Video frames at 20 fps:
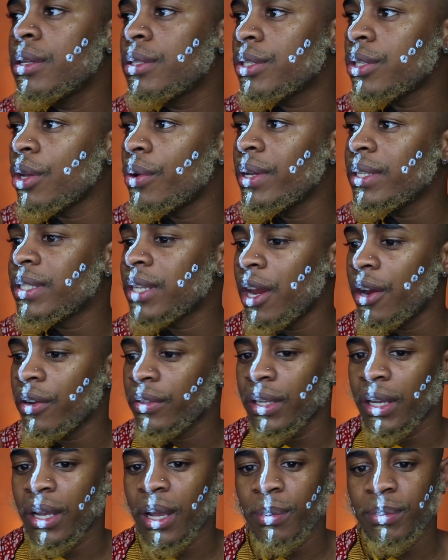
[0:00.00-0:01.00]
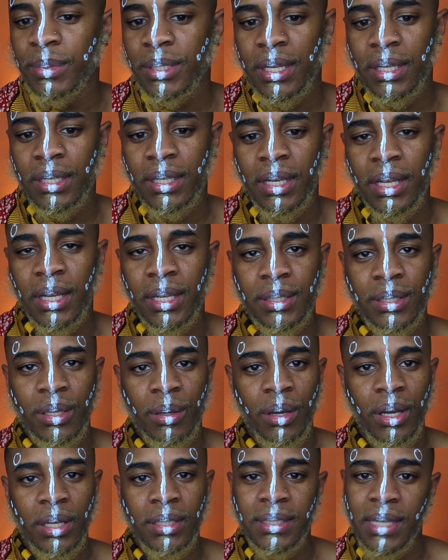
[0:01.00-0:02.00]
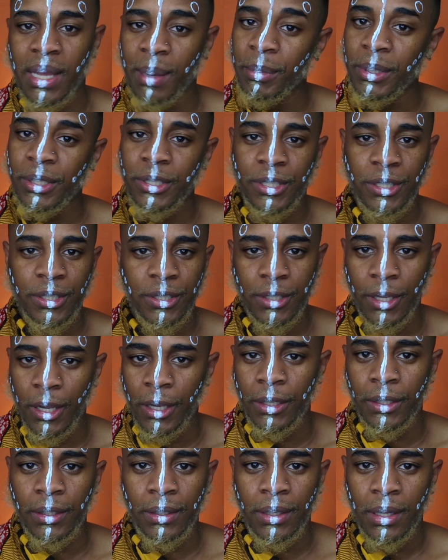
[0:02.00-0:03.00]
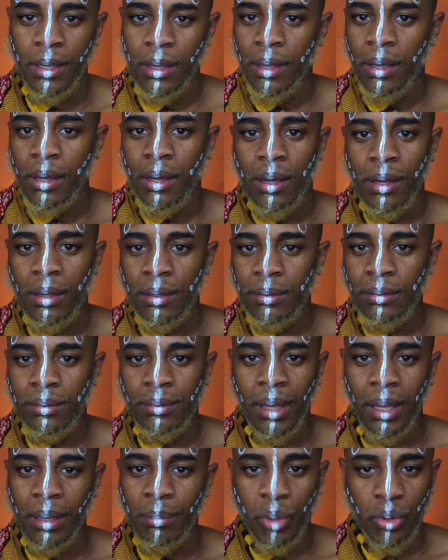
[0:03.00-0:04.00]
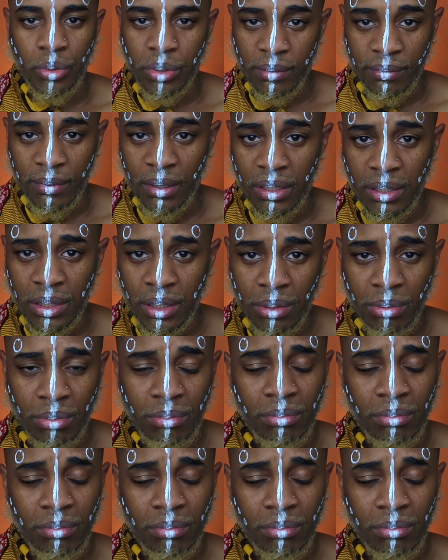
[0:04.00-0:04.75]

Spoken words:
So his character comes in and he's a damaged son, like most of us.